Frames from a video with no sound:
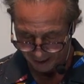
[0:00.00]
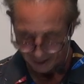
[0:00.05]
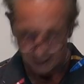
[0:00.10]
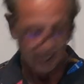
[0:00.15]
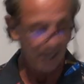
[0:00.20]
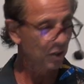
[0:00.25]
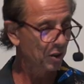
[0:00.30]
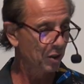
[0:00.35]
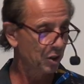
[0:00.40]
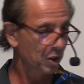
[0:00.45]

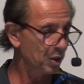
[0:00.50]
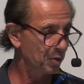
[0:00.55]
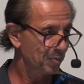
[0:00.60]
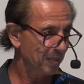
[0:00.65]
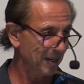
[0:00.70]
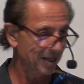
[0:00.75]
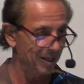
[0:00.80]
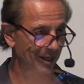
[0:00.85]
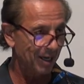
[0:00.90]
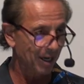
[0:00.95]
Actually, she's
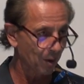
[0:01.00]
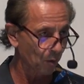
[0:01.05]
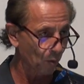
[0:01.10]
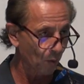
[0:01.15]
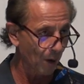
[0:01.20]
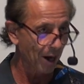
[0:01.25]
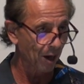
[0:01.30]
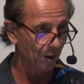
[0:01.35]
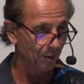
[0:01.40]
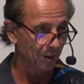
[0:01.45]
been dead a
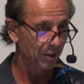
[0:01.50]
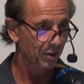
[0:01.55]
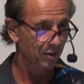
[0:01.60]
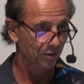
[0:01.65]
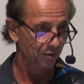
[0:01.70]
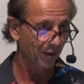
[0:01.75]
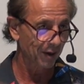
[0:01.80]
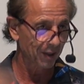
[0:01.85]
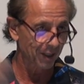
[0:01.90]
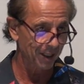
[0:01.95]
while. They
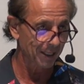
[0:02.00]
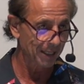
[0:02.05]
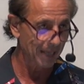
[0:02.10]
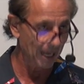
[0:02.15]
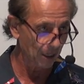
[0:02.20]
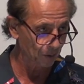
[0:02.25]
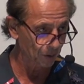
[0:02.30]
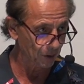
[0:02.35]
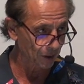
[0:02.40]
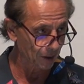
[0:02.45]
just finally
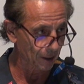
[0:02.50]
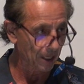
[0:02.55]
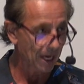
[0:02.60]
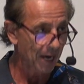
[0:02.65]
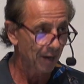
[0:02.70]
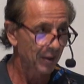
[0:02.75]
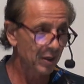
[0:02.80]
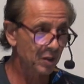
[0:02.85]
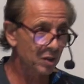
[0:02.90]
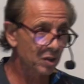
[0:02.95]
announced it.
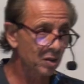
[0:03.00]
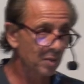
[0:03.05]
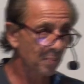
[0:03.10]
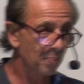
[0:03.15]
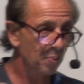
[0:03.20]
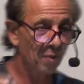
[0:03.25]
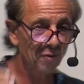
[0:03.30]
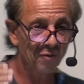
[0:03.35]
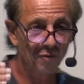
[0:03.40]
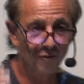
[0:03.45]
This is a
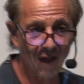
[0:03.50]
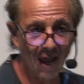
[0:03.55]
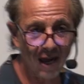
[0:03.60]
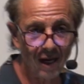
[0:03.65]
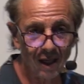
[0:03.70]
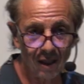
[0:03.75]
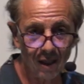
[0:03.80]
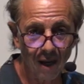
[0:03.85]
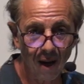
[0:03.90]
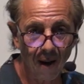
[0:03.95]

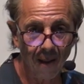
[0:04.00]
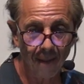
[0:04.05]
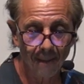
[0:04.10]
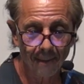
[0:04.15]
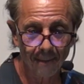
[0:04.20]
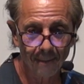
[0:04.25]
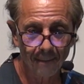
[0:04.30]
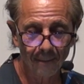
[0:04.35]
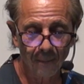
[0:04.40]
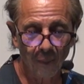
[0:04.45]
prophetic
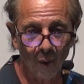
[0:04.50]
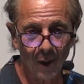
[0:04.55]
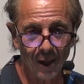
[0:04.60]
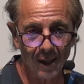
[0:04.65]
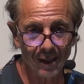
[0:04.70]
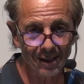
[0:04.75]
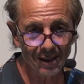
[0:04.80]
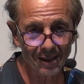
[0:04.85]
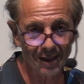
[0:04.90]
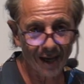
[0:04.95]

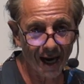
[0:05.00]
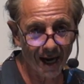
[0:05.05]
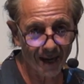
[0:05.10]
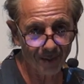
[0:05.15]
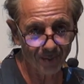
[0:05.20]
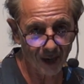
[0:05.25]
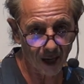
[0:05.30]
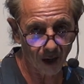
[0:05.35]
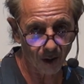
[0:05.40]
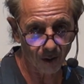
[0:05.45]
point in
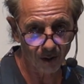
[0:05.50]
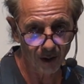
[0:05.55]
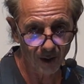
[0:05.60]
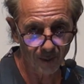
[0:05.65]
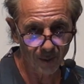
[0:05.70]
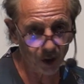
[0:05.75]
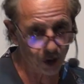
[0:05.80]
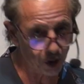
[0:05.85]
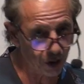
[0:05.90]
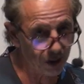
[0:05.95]
time now,
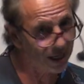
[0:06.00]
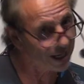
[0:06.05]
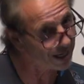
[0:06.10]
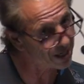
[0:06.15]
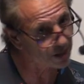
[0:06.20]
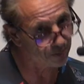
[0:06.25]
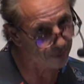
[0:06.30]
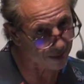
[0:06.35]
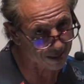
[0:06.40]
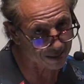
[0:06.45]
but she
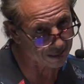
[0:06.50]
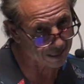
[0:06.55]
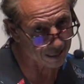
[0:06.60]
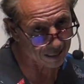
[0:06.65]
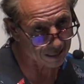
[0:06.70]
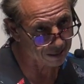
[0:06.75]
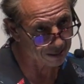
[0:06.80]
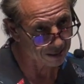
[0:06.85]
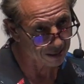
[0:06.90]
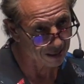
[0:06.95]
has been
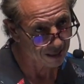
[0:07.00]
dead.